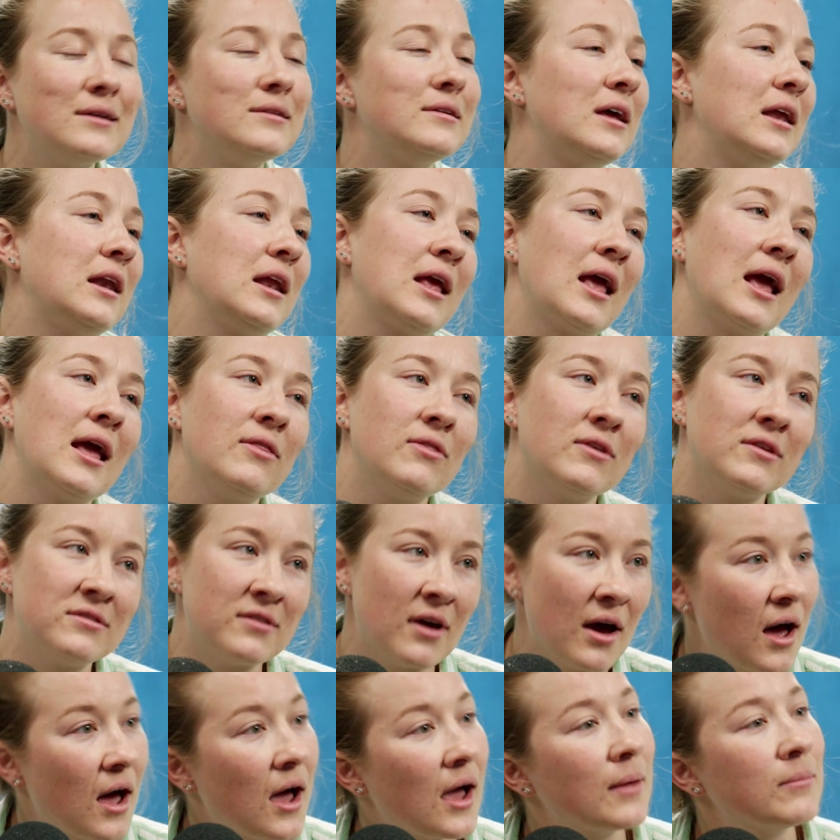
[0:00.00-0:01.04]
to dedicate the
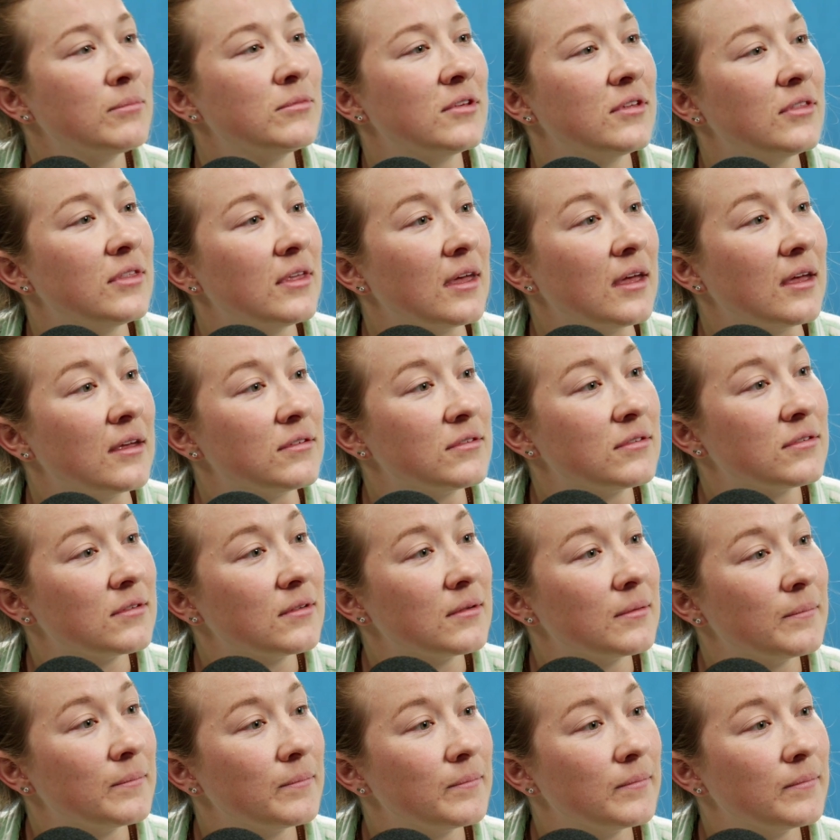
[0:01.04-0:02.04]
time to this?